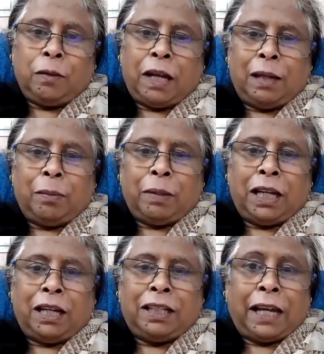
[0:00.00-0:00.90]
And
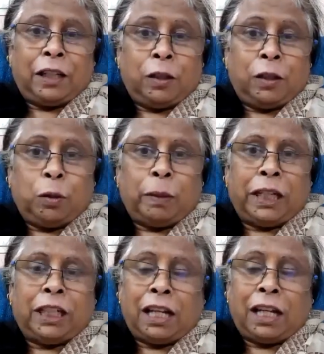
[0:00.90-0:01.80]
my thank you to my
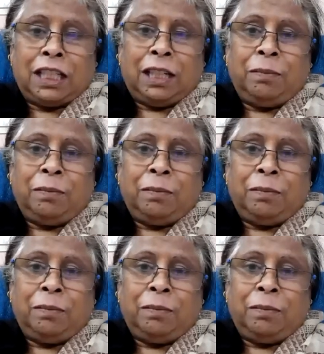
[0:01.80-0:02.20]
young team